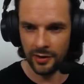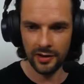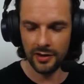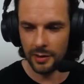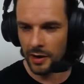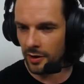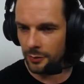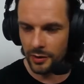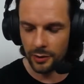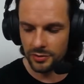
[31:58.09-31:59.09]
anything about it.
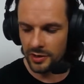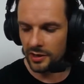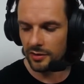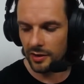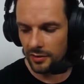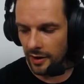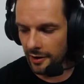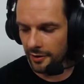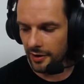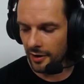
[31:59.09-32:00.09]
We don't see anything
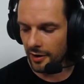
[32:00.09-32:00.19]
there.